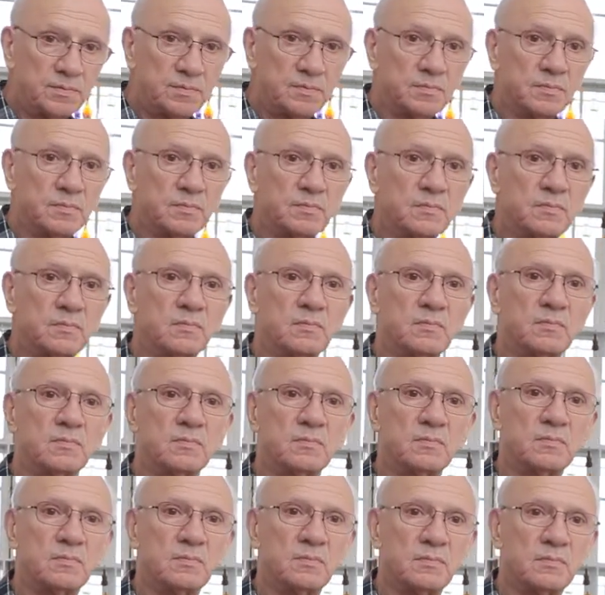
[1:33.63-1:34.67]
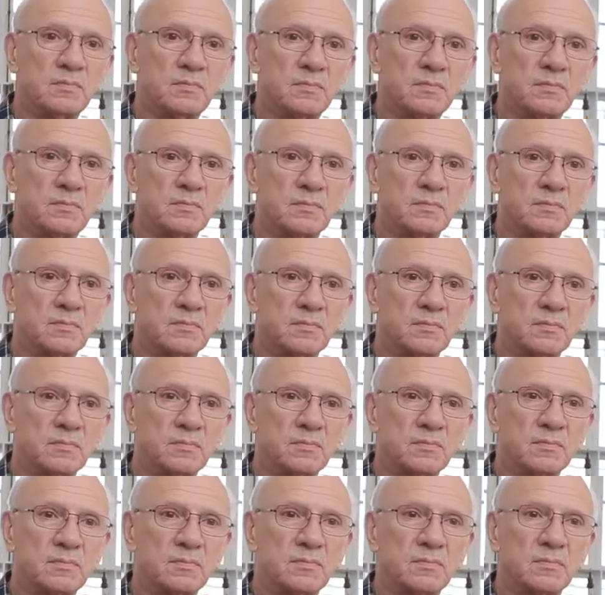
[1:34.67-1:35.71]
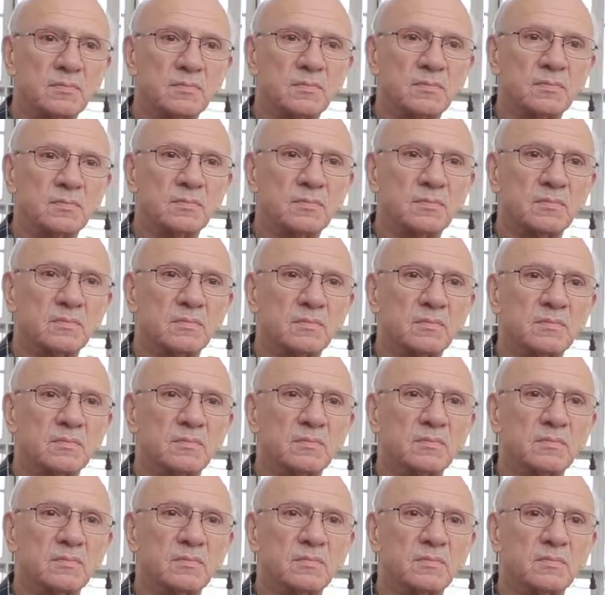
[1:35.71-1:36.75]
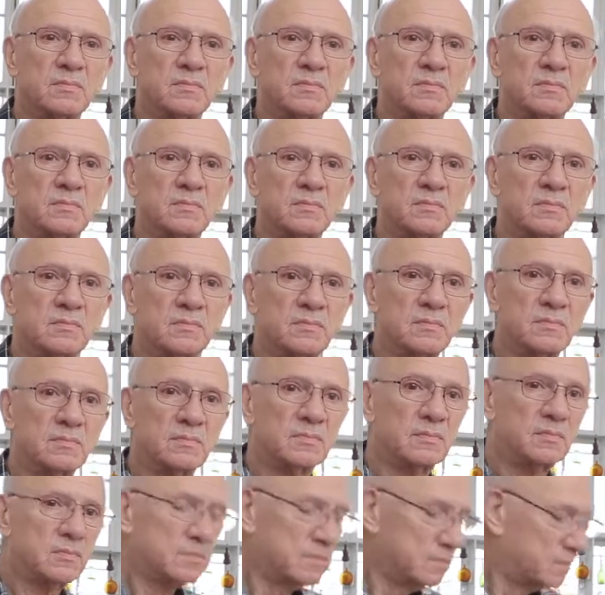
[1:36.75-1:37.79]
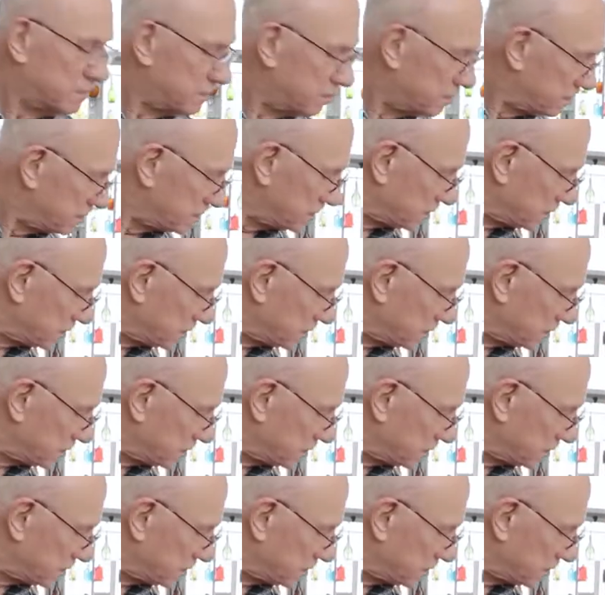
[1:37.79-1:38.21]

[no speech]